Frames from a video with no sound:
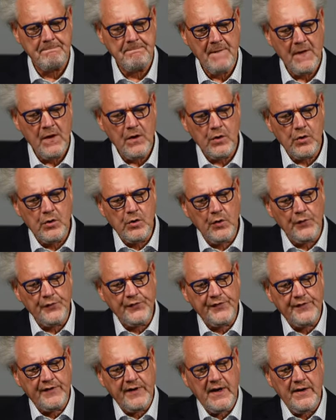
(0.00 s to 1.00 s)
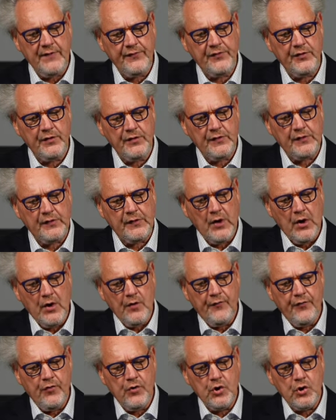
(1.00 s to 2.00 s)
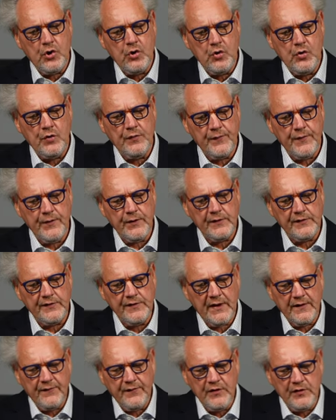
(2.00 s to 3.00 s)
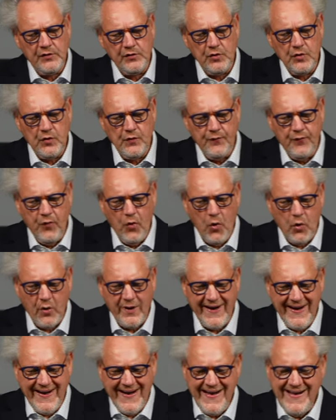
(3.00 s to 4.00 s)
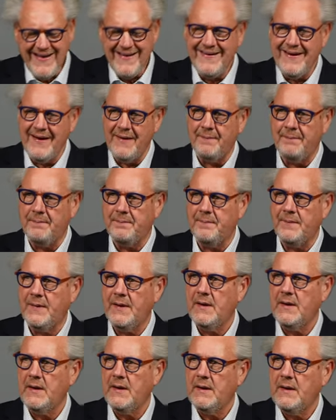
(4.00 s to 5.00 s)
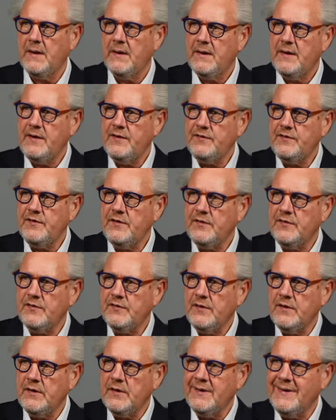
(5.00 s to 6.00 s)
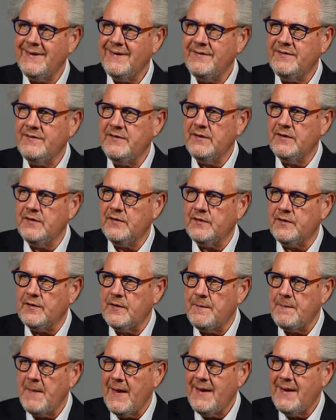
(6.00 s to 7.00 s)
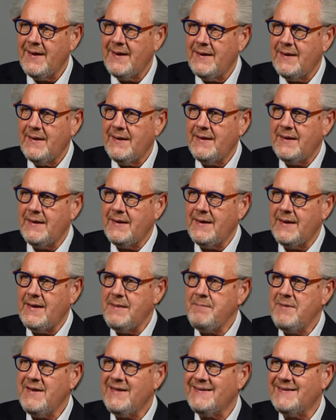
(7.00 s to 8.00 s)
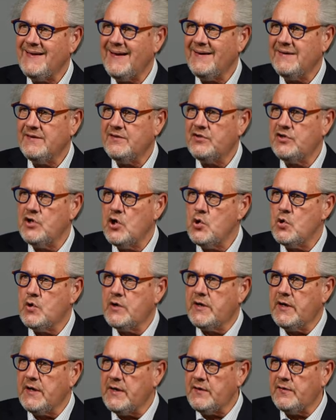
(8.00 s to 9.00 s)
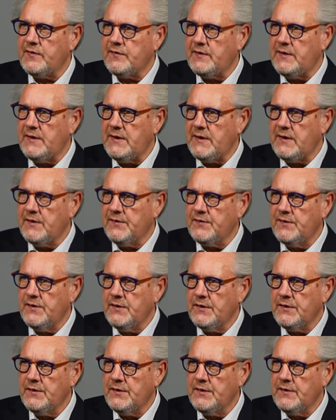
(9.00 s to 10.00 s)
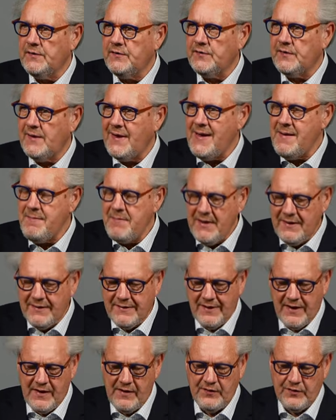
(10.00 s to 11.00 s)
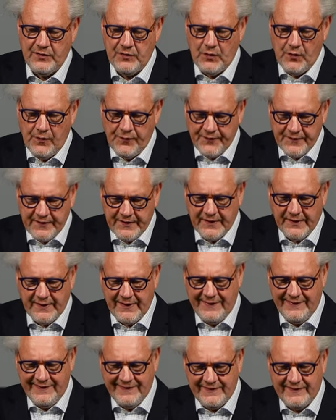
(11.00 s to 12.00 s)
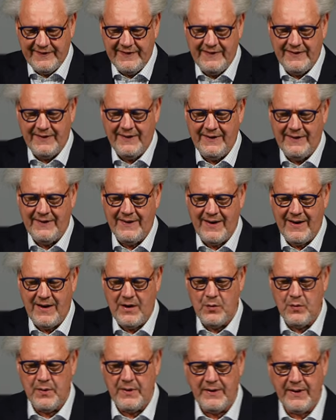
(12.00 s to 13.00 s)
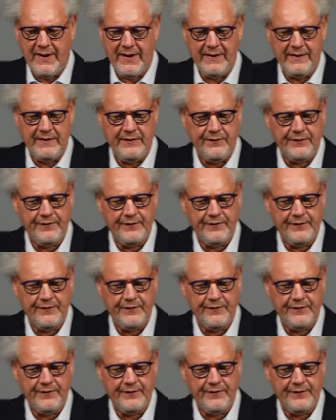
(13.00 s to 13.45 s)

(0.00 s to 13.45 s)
God saved us for good works that we should walk in them. Is this imitatio Christi, this imitation of Christ seen in our life?